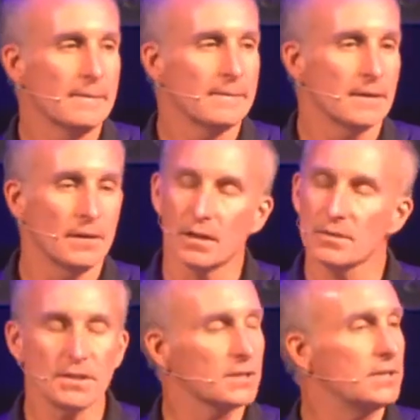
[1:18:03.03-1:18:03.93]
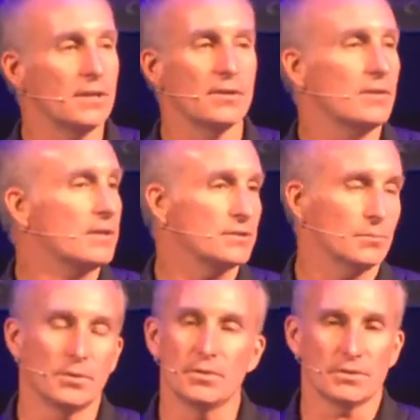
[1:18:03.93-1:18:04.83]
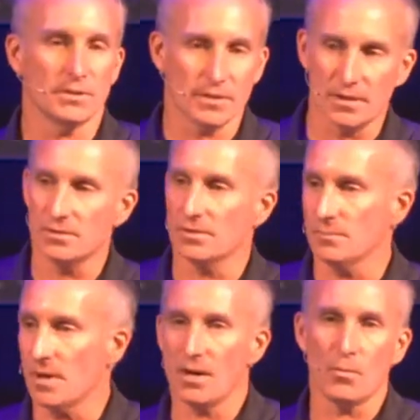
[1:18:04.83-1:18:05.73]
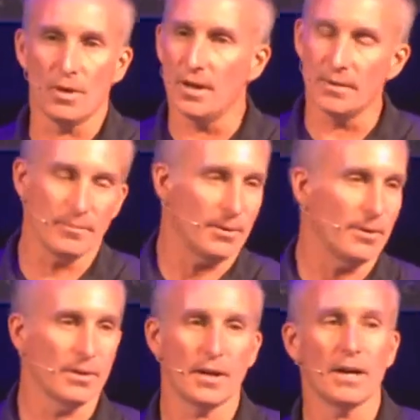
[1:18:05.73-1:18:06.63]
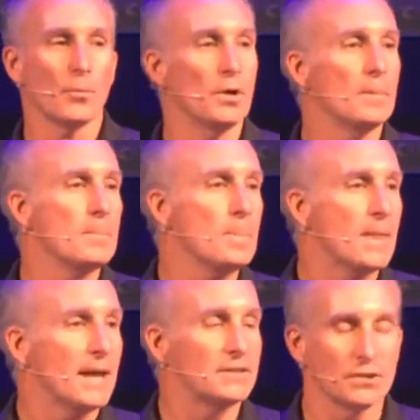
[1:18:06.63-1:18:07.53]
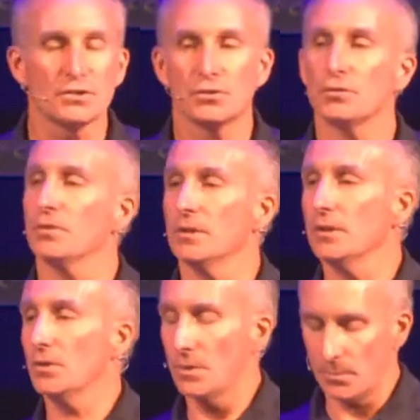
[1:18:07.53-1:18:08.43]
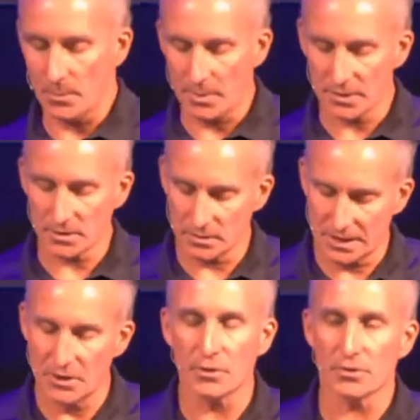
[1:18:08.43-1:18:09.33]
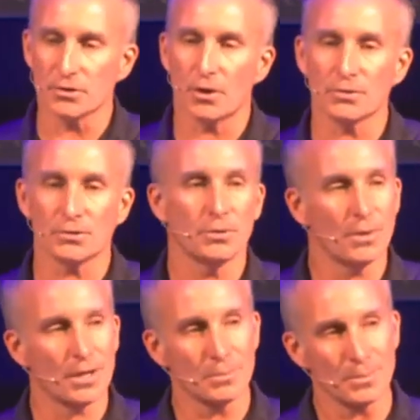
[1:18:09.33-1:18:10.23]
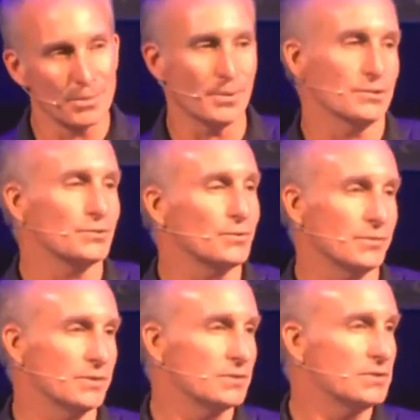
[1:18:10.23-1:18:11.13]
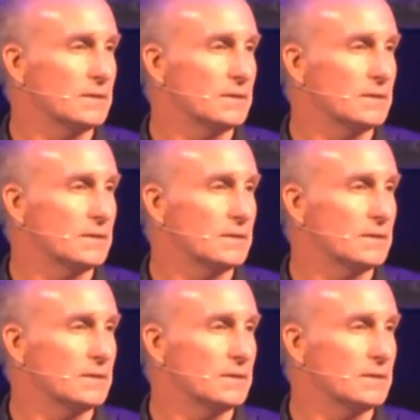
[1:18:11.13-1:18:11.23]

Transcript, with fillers: Okay, not a dictator, not someone who says, hey, this is my way, my way or the highway. It's a servant leader. The, the best leaders also know how to be the best servants.